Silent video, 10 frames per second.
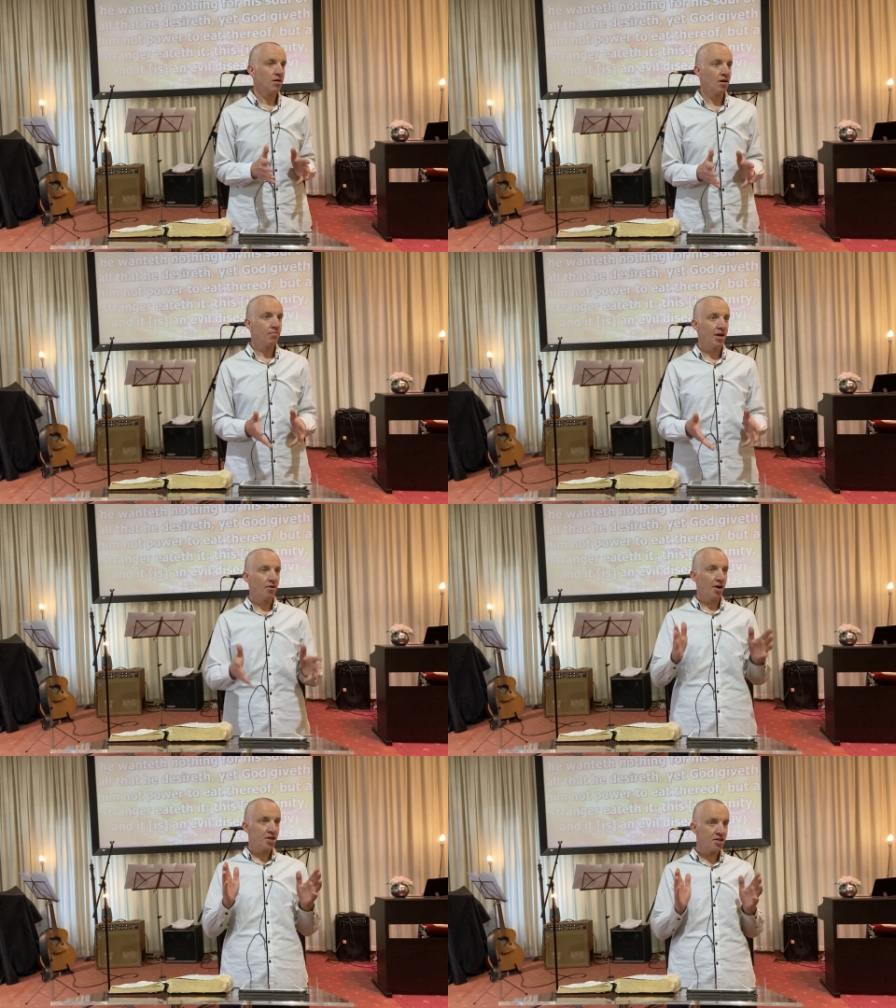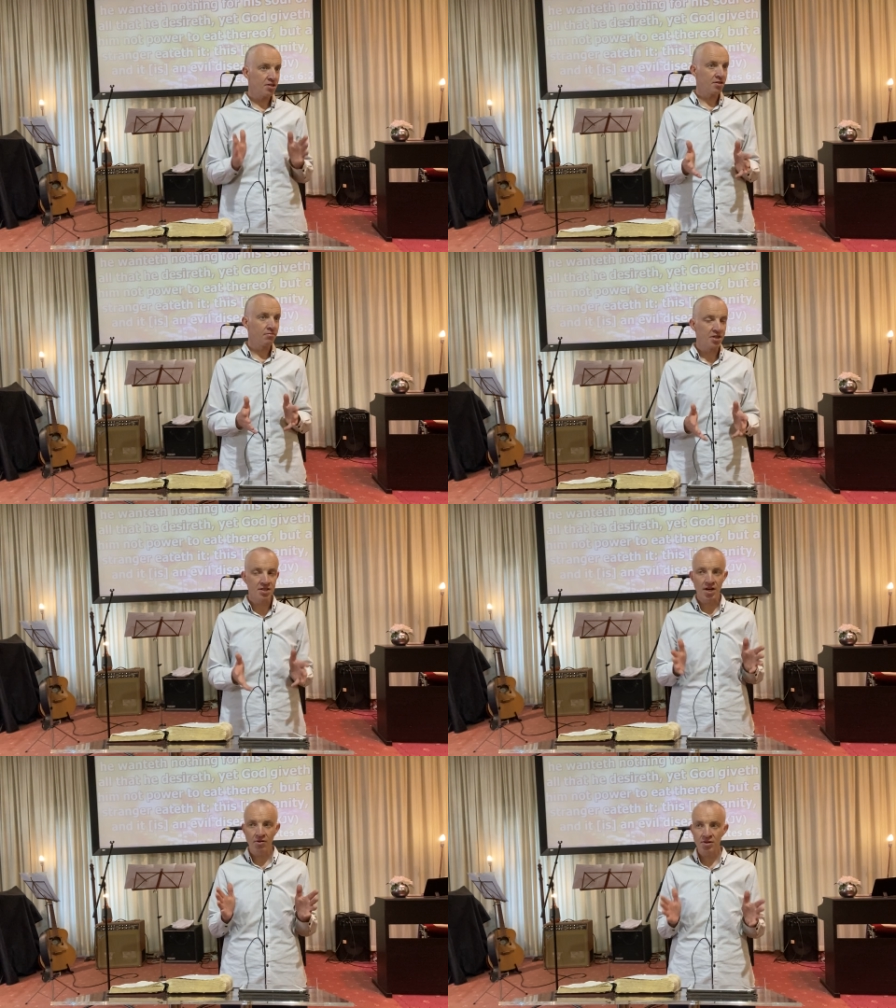and be gracious and be
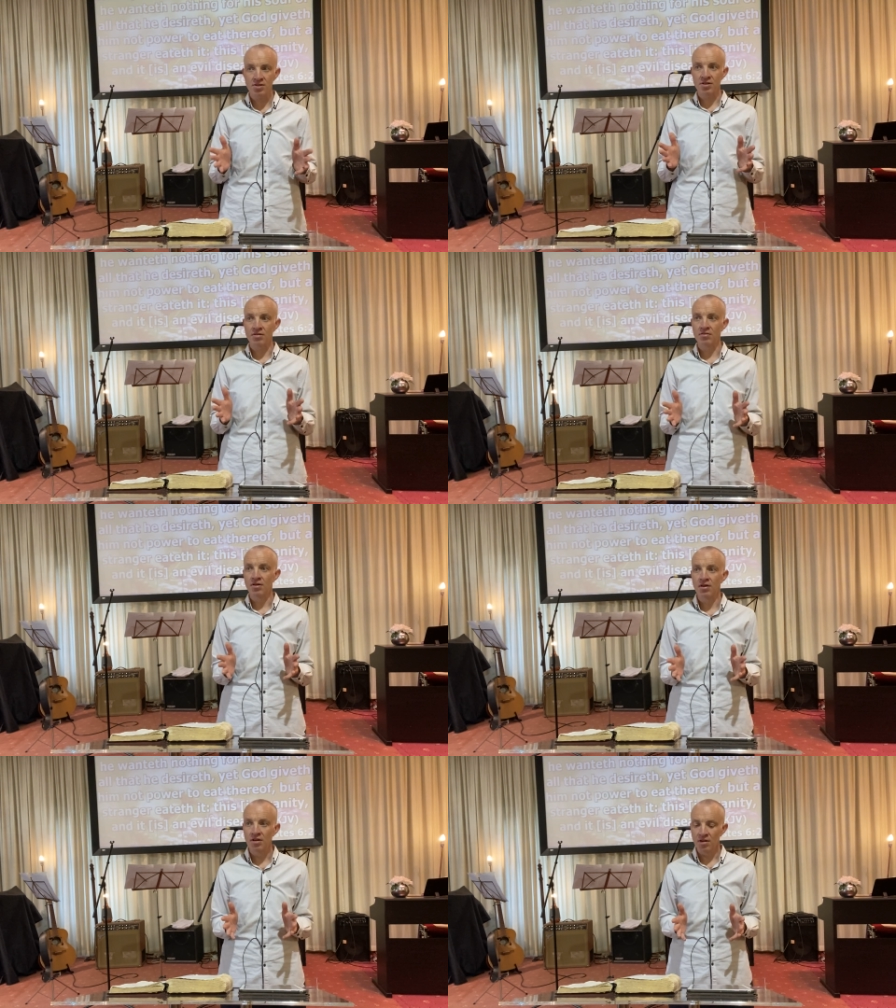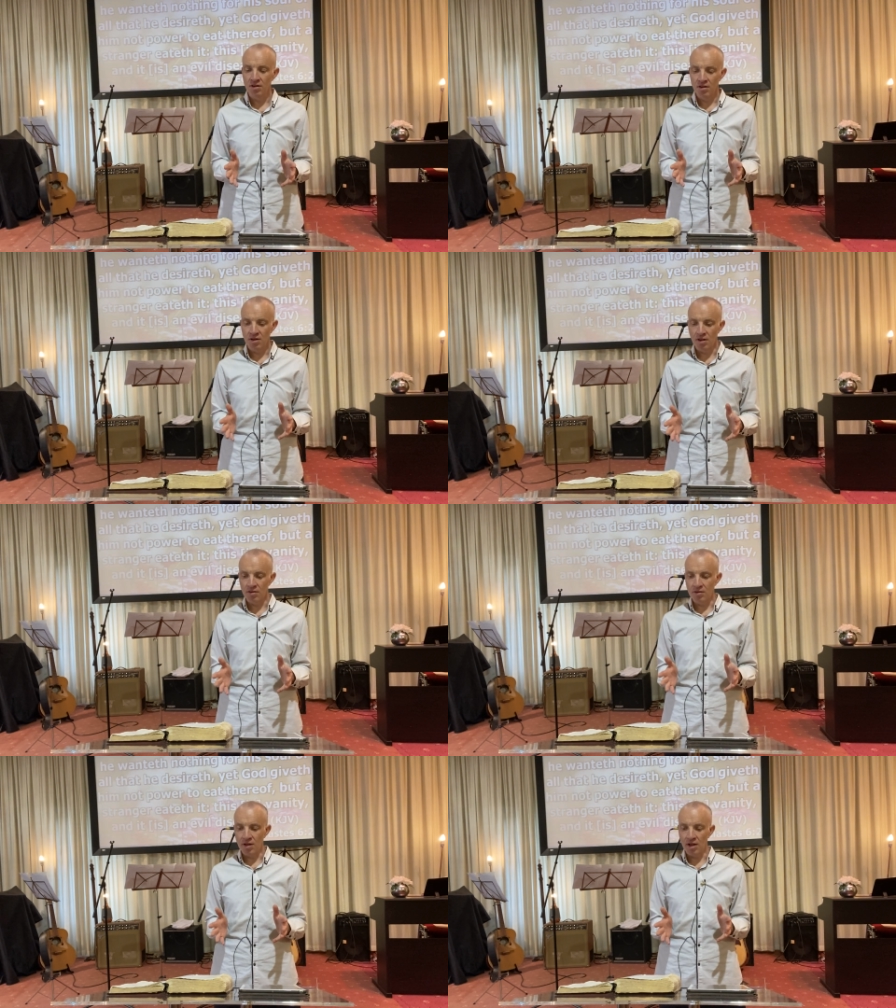generous and
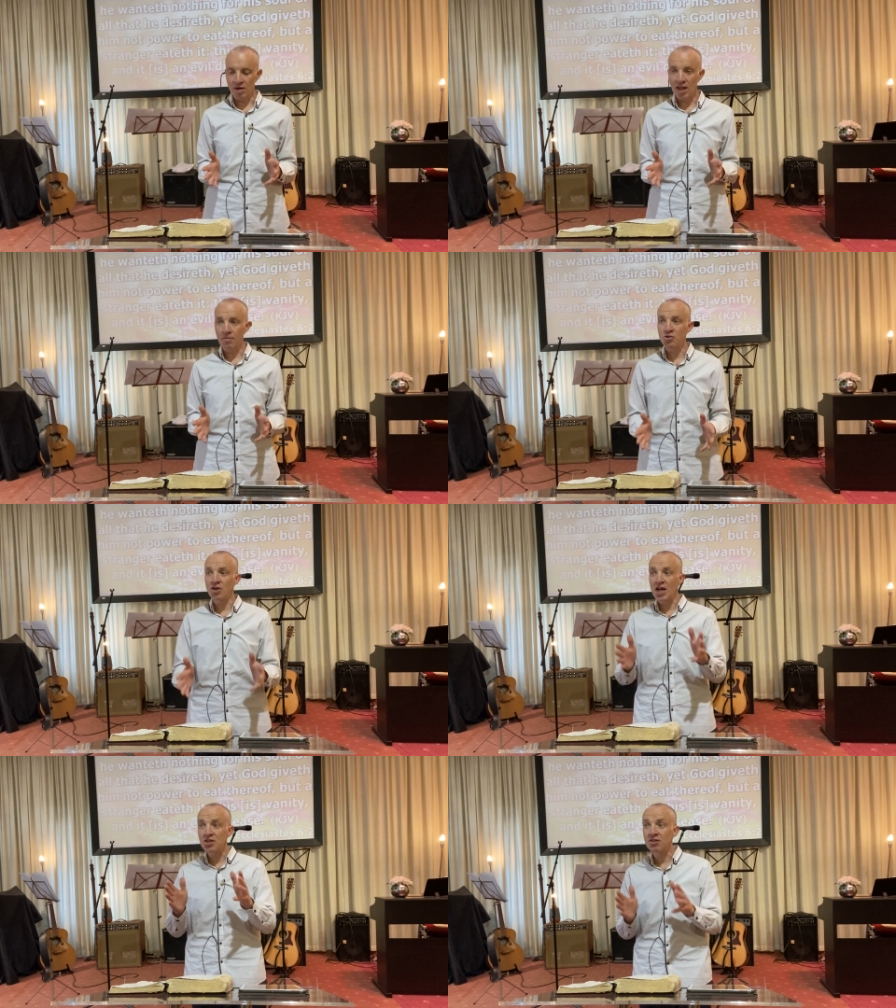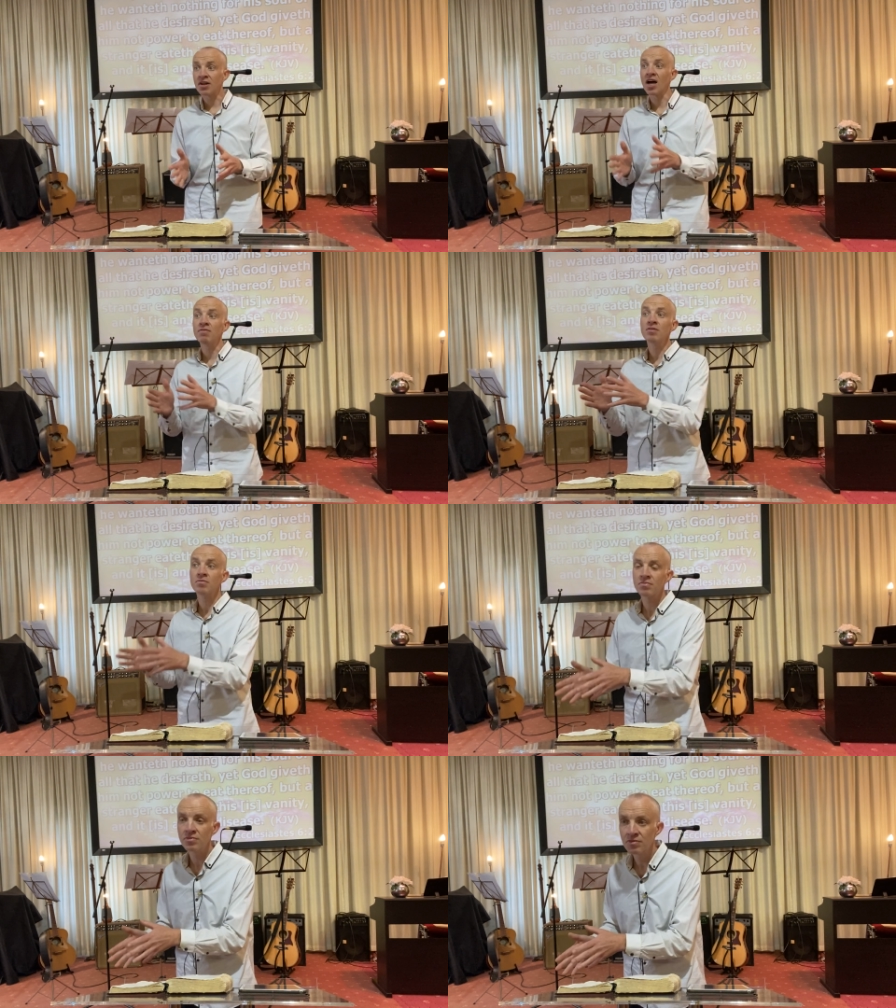and uh, lay up treasure in heaven.
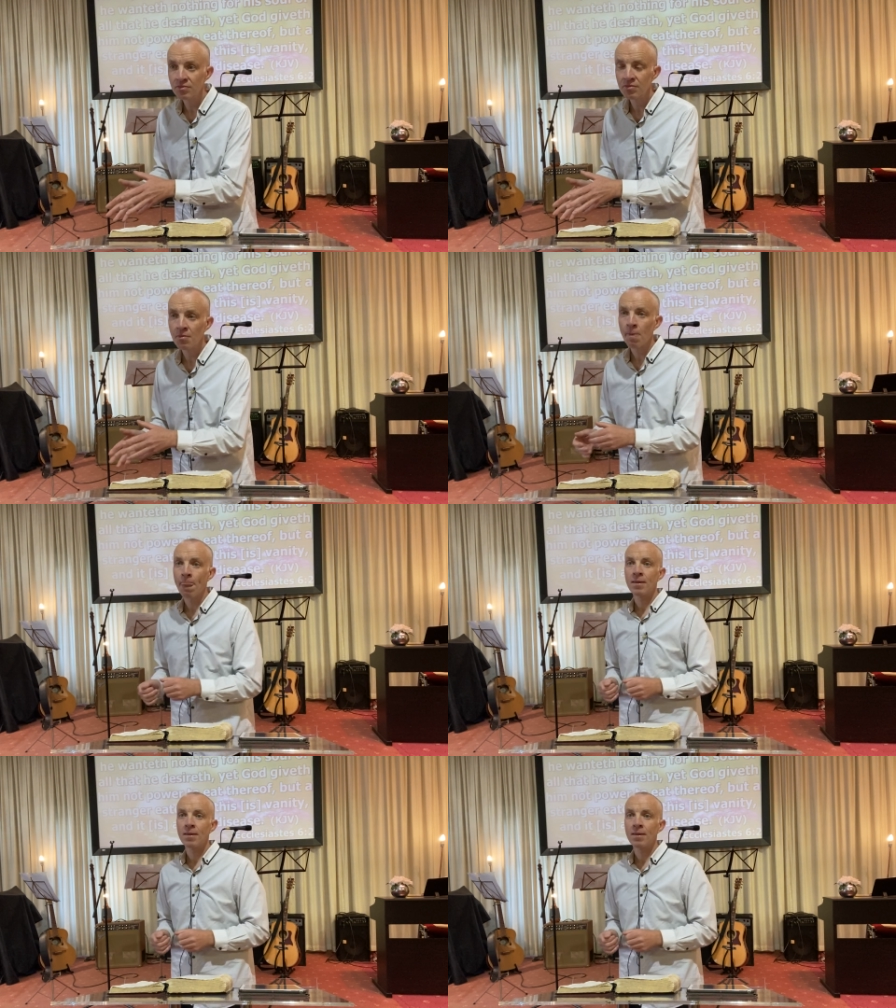That's right.